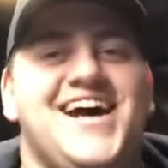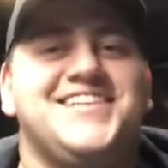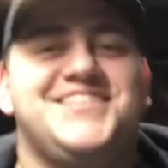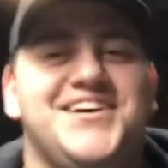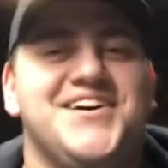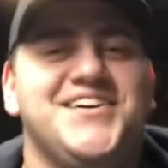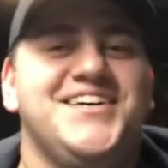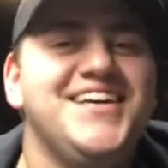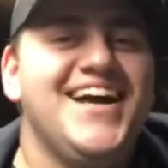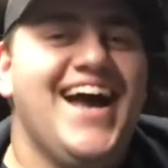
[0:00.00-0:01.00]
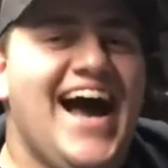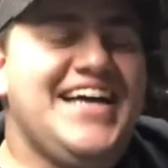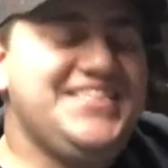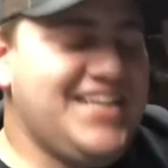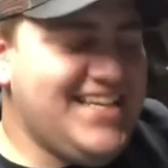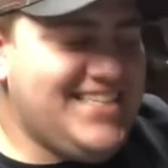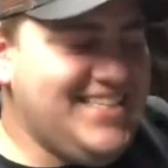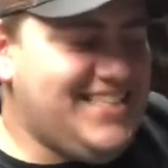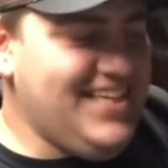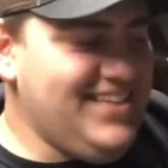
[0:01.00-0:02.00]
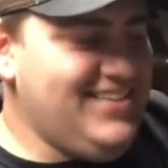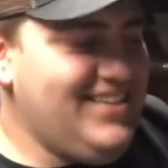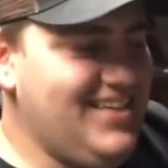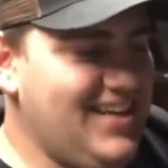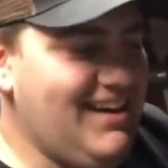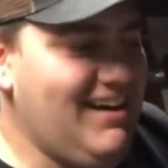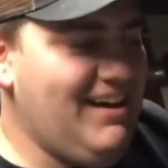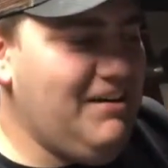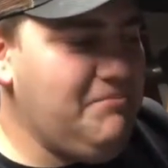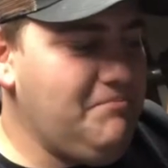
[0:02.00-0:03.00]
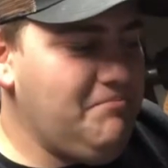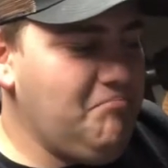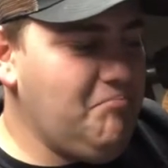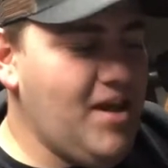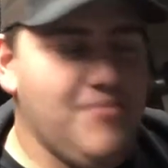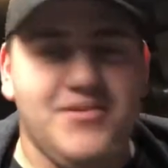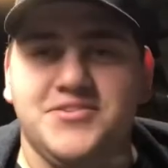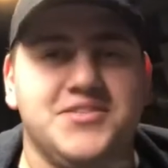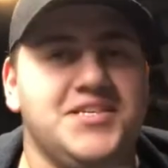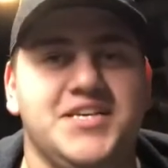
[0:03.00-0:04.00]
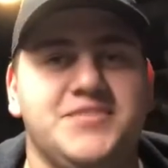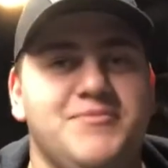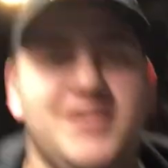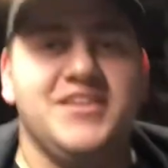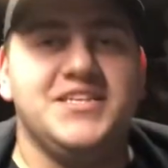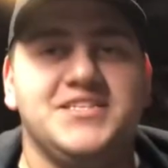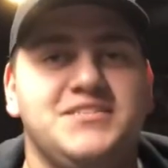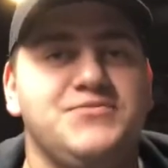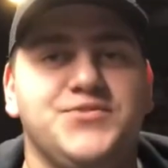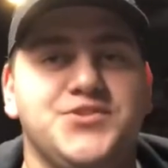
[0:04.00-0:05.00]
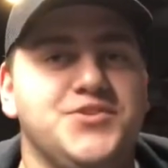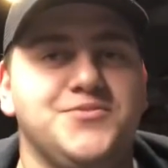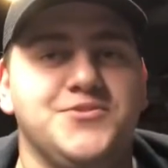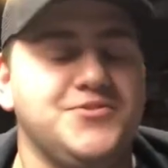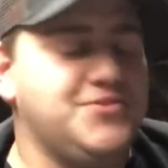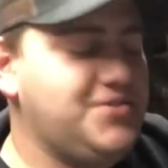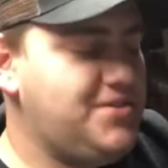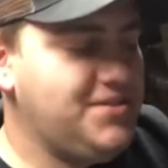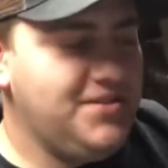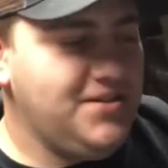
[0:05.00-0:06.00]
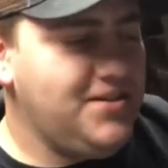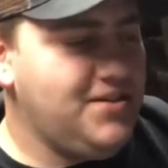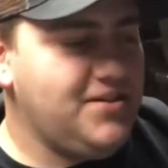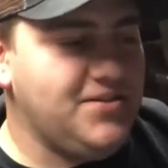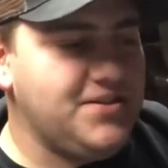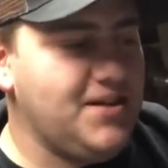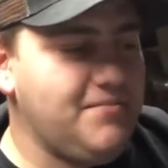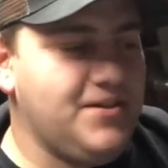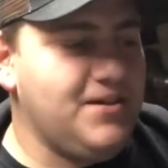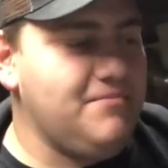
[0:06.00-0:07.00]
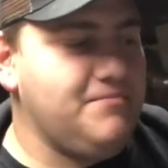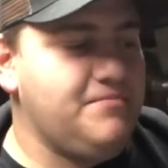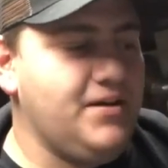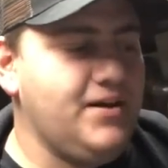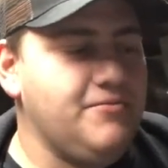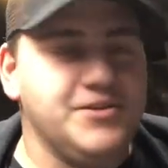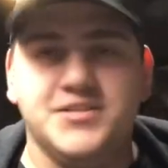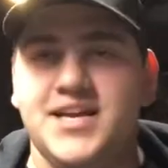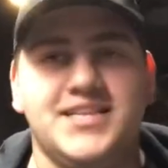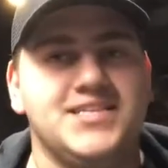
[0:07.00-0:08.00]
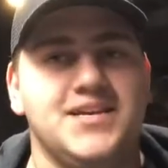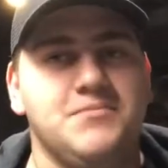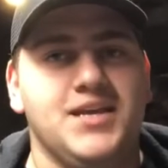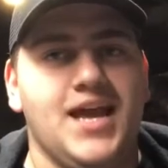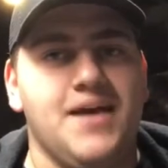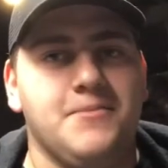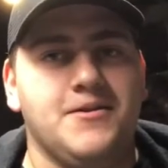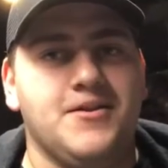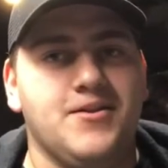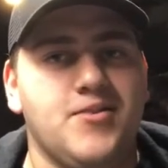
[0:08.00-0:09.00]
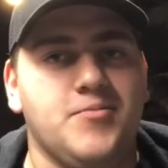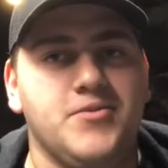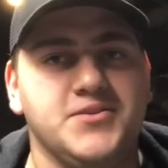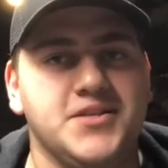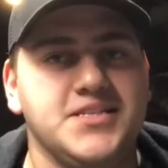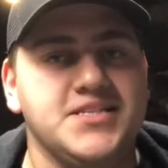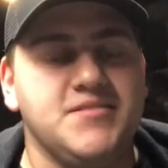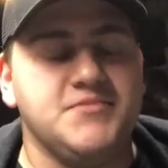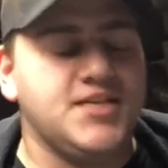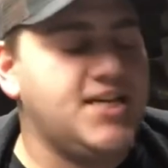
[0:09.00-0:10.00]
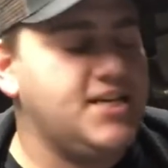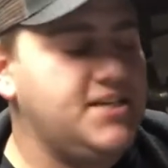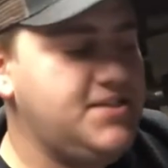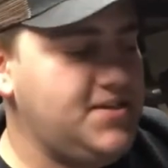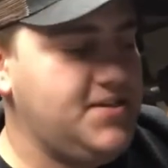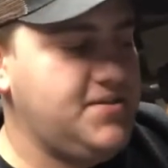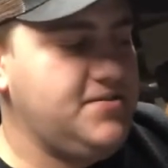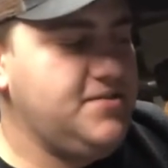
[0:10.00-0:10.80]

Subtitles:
so as you guys can tell, maybe there's a TSB on this for Subarus or something, but we just had the same thing happen on another bolt on the same side. So